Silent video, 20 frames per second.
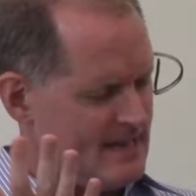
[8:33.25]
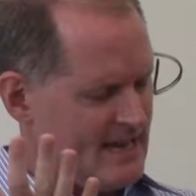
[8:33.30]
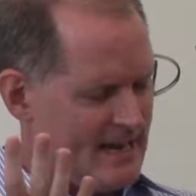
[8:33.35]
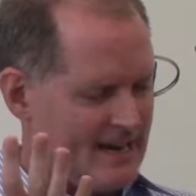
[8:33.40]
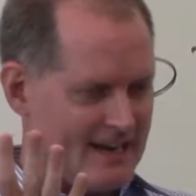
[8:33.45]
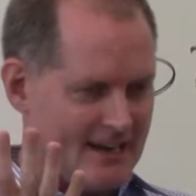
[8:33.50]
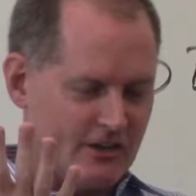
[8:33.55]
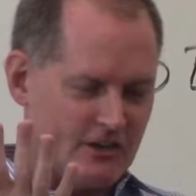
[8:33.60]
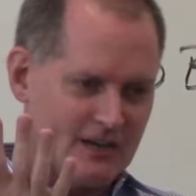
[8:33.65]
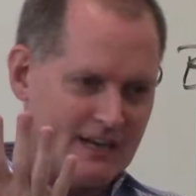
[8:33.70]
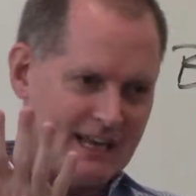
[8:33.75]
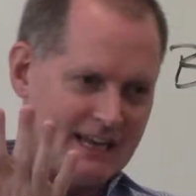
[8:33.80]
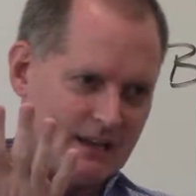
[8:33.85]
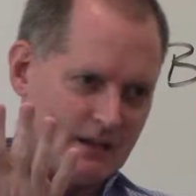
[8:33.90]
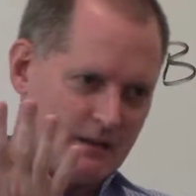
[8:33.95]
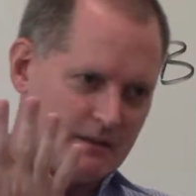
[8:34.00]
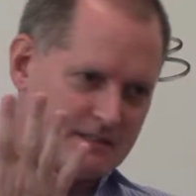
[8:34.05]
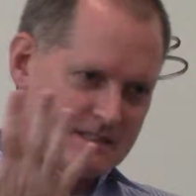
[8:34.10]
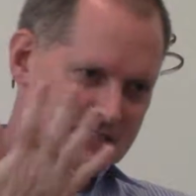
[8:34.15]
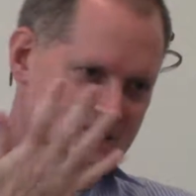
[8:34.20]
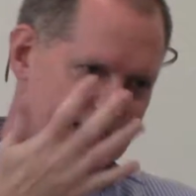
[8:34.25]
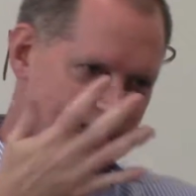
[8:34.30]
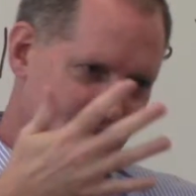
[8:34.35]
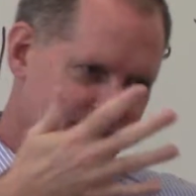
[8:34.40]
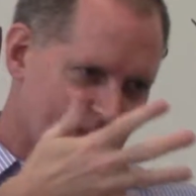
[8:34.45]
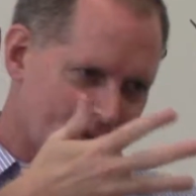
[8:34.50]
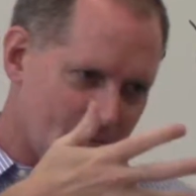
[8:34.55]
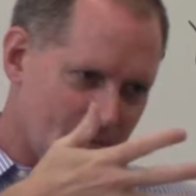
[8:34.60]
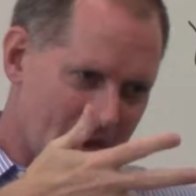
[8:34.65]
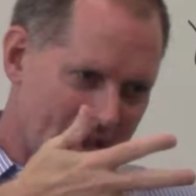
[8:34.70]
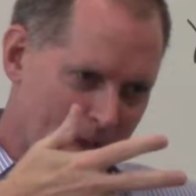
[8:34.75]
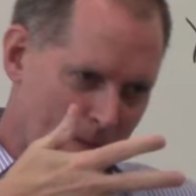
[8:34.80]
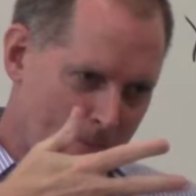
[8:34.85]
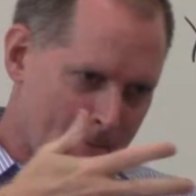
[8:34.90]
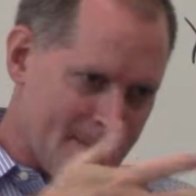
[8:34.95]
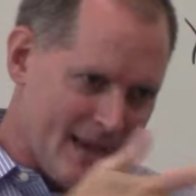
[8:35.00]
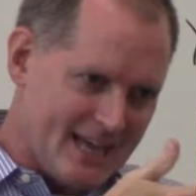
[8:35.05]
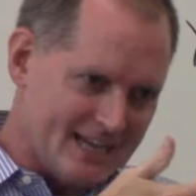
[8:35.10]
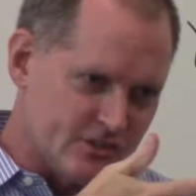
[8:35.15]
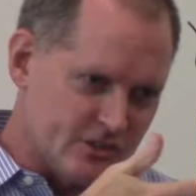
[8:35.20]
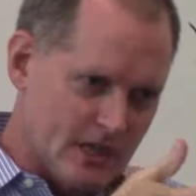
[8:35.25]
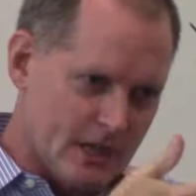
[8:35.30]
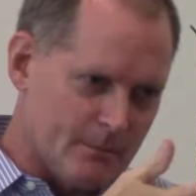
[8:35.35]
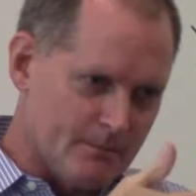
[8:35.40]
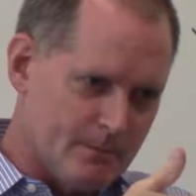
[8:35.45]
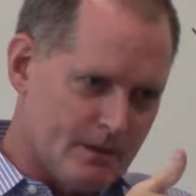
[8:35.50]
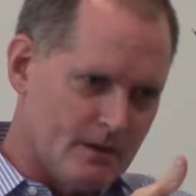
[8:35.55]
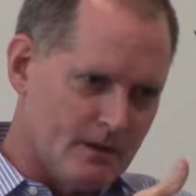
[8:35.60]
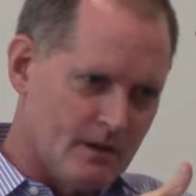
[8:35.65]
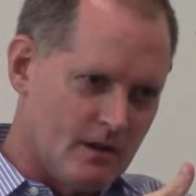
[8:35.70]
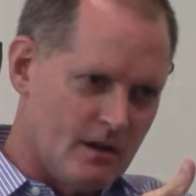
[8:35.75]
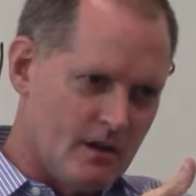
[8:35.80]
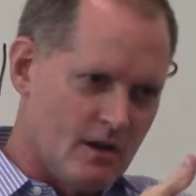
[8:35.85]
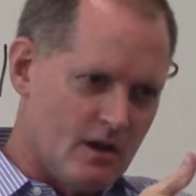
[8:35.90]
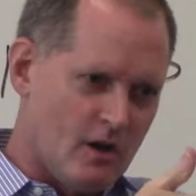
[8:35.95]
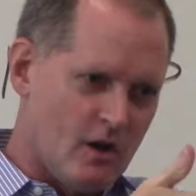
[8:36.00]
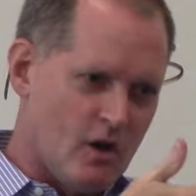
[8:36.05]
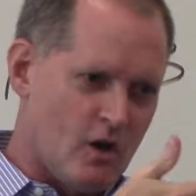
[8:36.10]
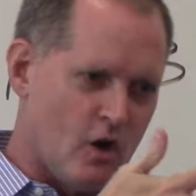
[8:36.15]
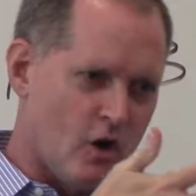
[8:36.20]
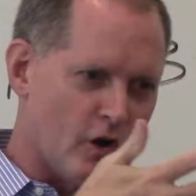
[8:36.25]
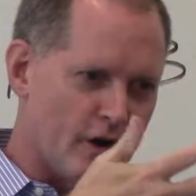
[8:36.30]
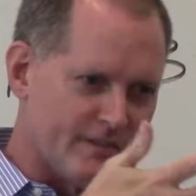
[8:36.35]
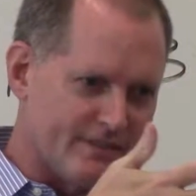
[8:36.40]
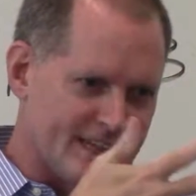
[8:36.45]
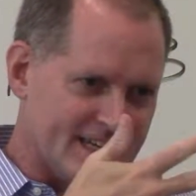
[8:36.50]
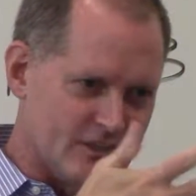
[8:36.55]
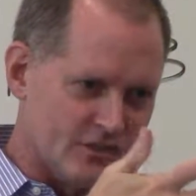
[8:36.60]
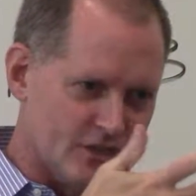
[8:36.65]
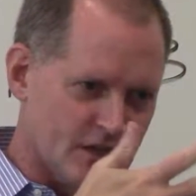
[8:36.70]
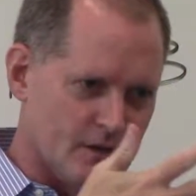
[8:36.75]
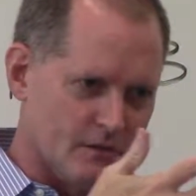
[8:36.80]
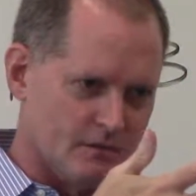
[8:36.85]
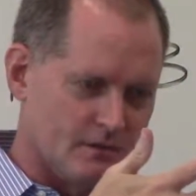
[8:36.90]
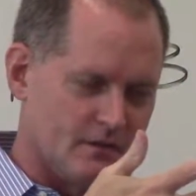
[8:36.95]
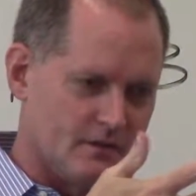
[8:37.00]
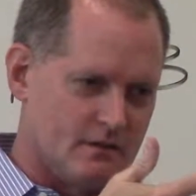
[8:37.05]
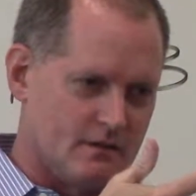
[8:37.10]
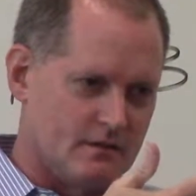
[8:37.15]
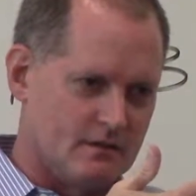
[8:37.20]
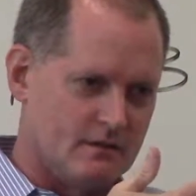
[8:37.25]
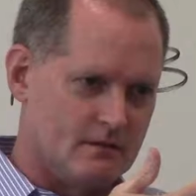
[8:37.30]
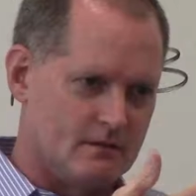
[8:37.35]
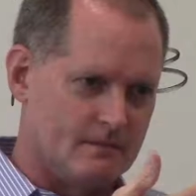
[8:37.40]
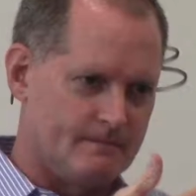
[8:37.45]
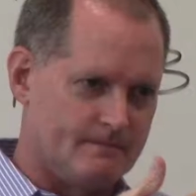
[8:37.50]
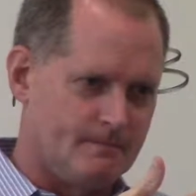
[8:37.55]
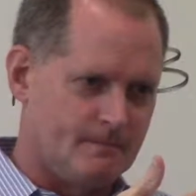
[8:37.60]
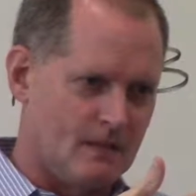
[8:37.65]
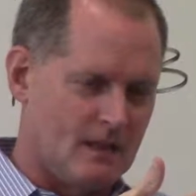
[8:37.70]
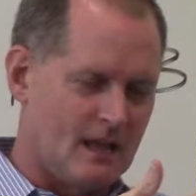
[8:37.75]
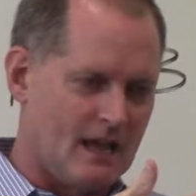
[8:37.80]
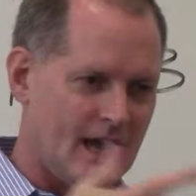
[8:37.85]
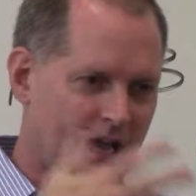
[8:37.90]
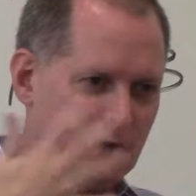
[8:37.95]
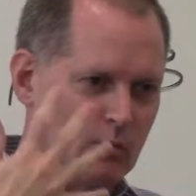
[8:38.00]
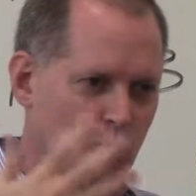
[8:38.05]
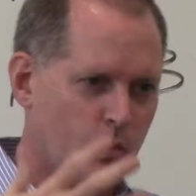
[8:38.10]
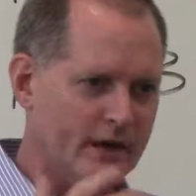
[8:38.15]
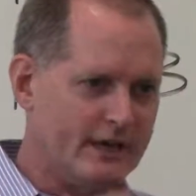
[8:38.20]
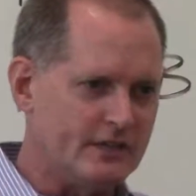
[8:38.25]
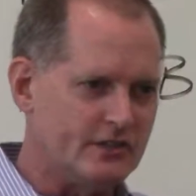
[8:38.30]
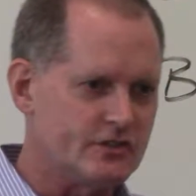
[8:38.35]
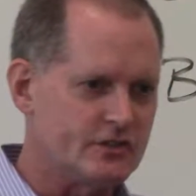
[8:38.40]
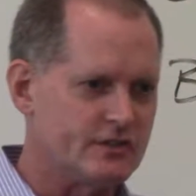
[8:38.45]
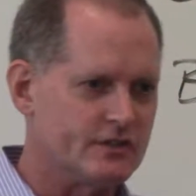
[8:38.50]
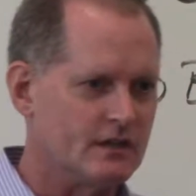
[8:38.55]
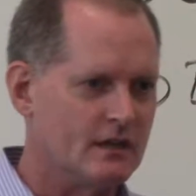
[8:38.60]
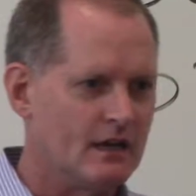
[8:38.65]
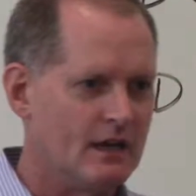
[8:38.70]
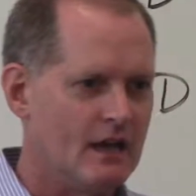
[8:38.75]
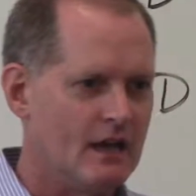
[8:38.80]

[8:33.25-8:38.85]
and I could see if they match up, or if they don't. I wish